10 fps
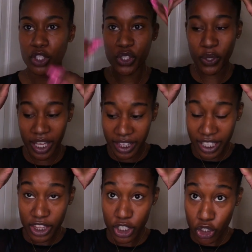So I
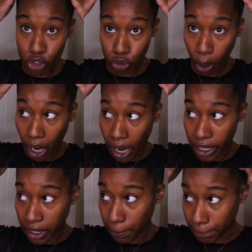let this
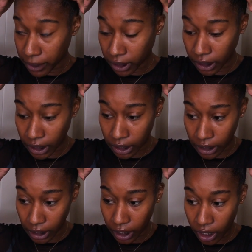dry
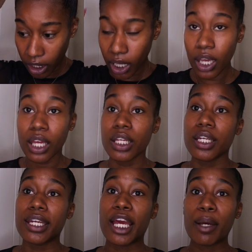completely.
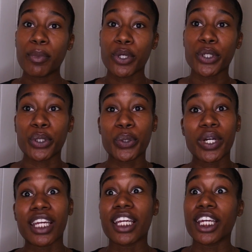Now I'm gonna go
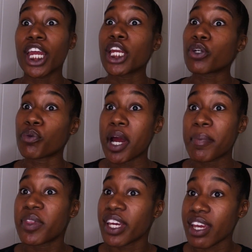ahead and
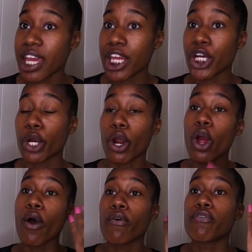grab the hair
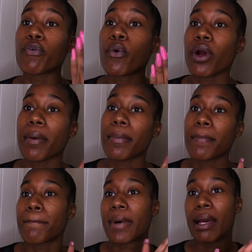for
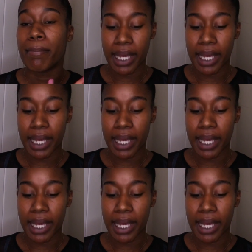my